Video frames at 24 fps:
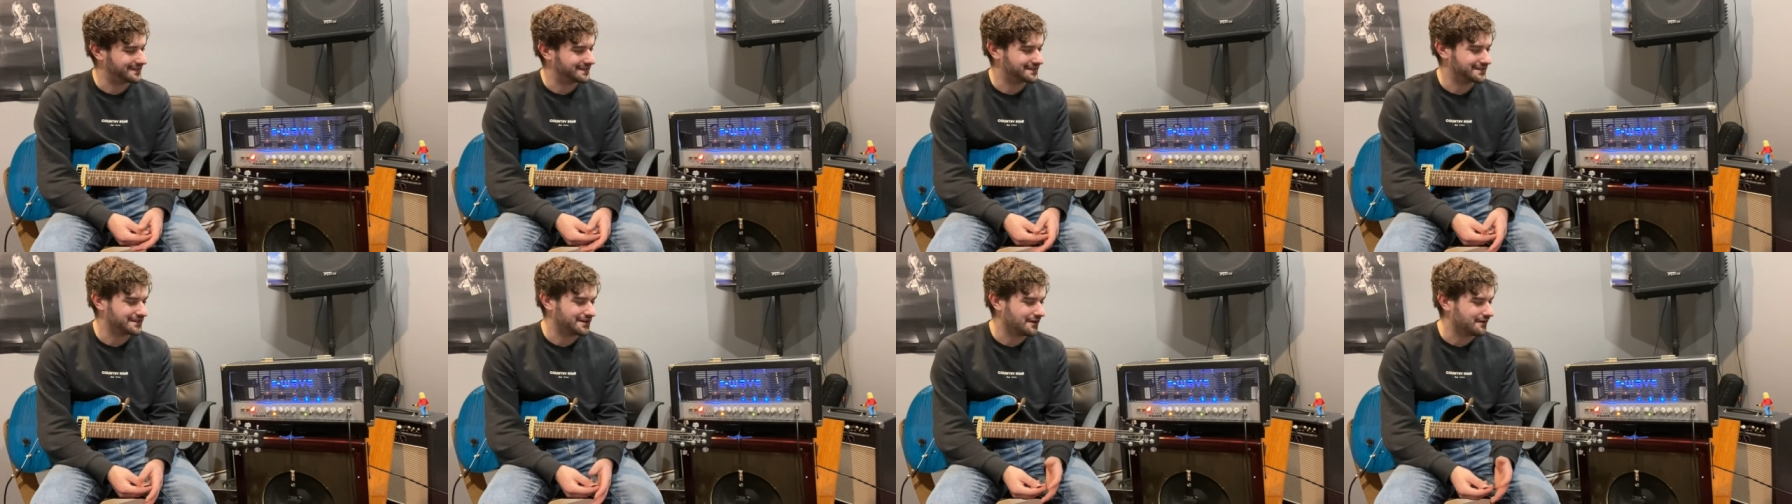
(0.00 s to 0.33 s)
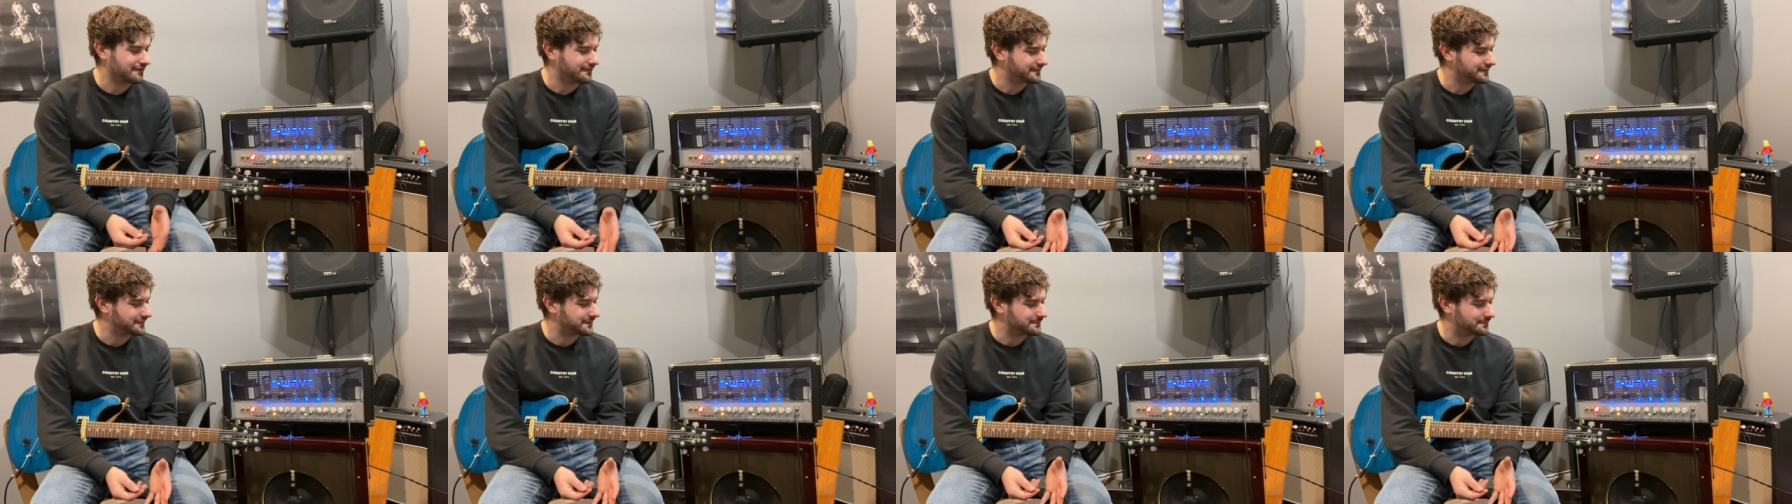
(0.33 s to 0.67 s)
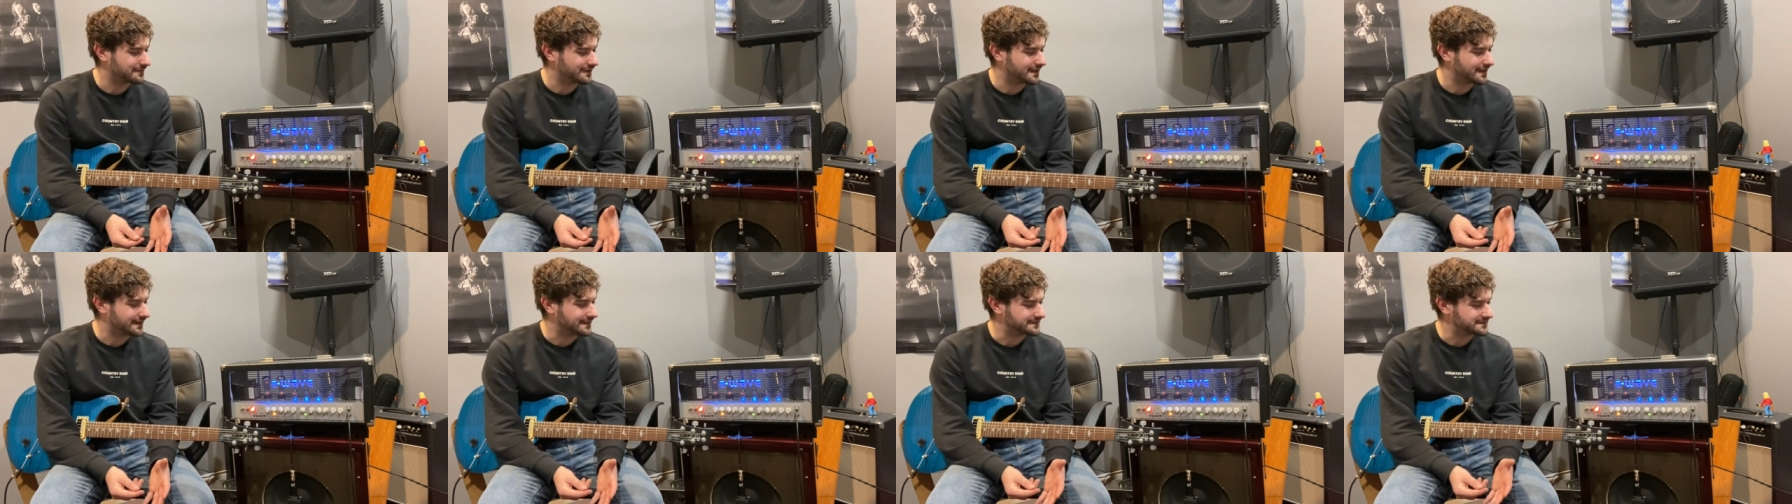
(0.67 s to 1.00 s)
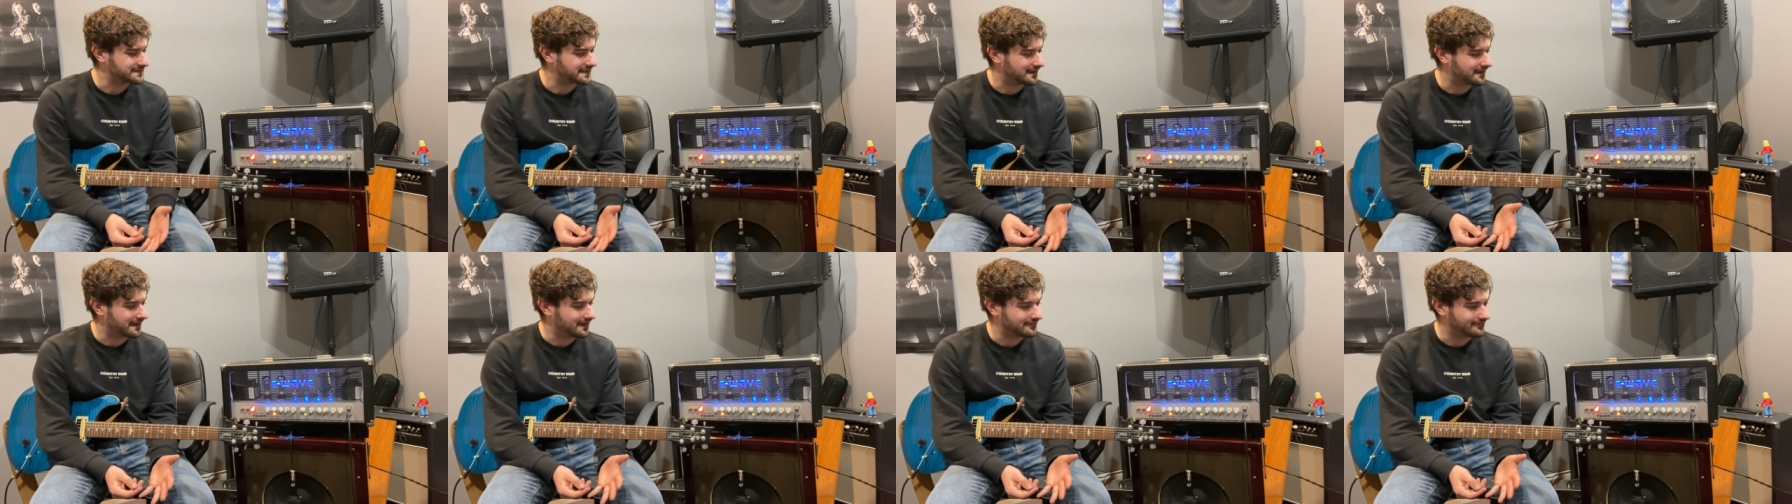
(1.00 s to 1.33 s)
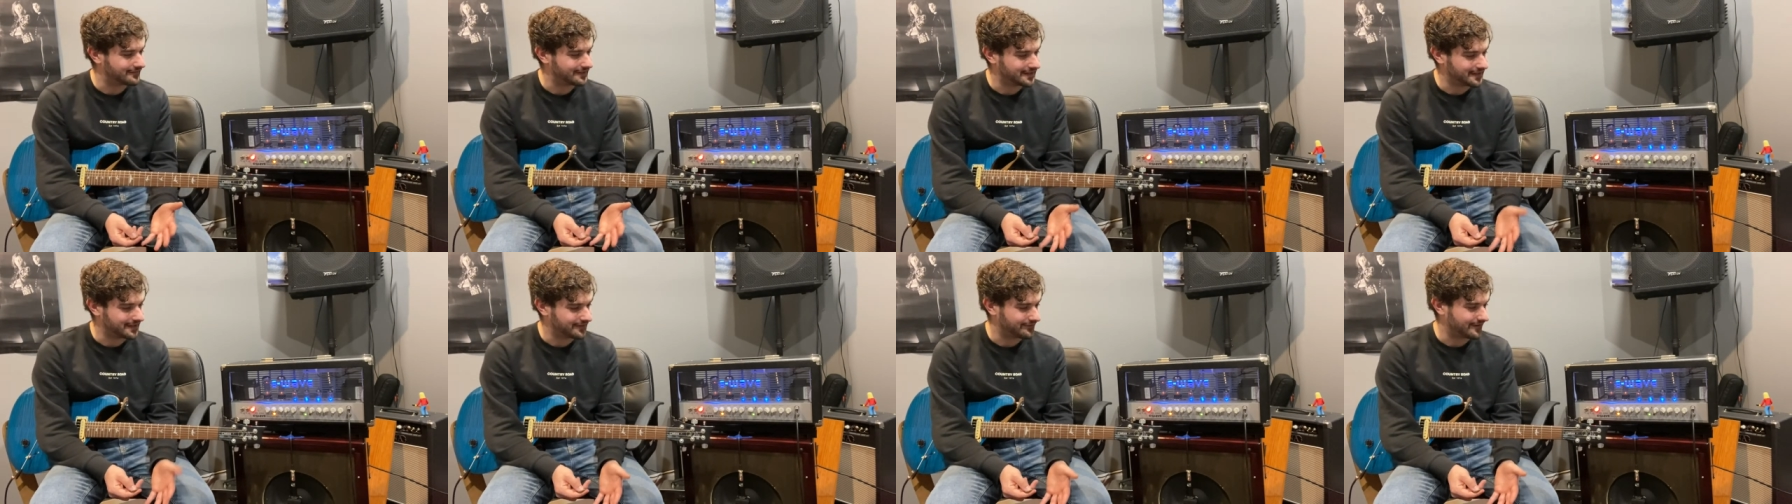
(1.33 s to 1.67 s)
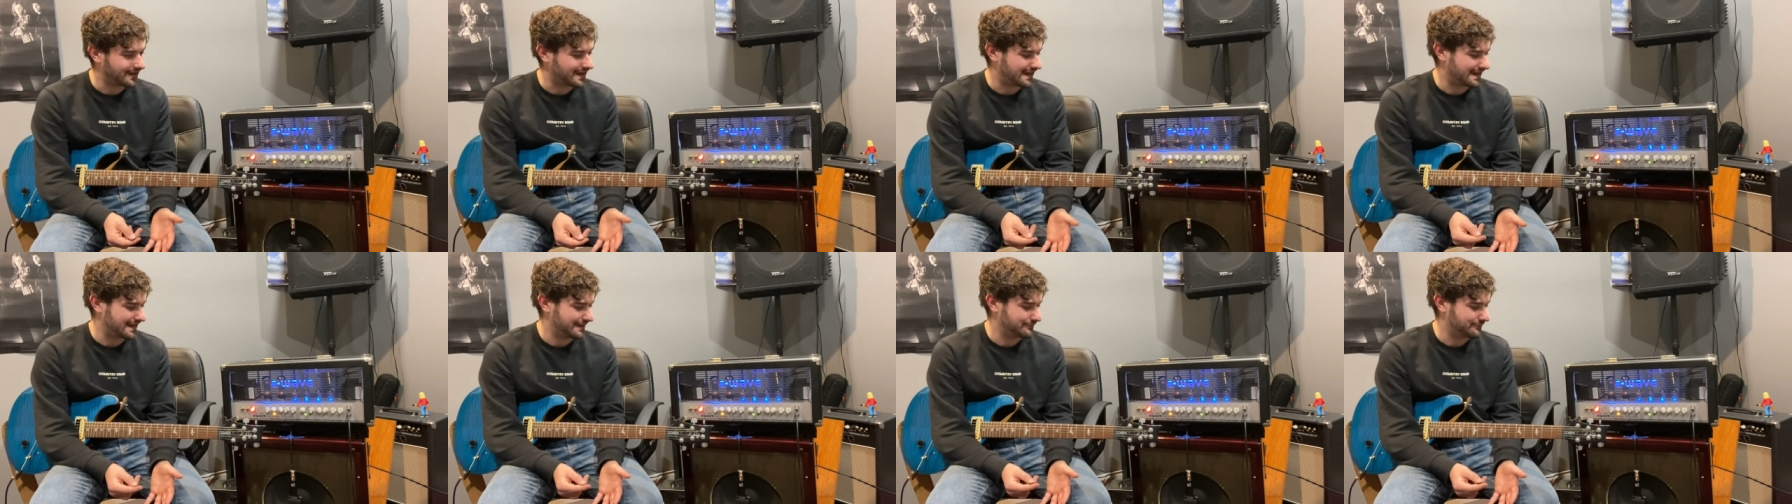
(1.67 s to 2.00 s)
The only complaint I've ever
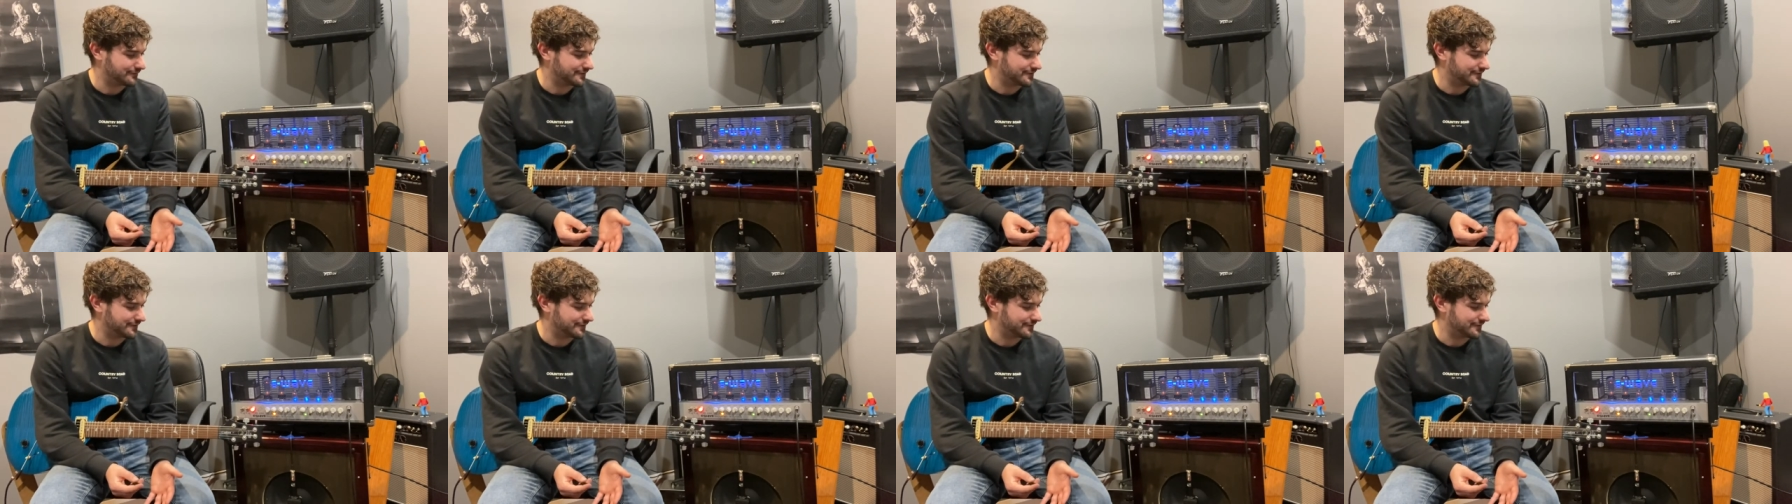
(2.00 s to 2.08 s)
had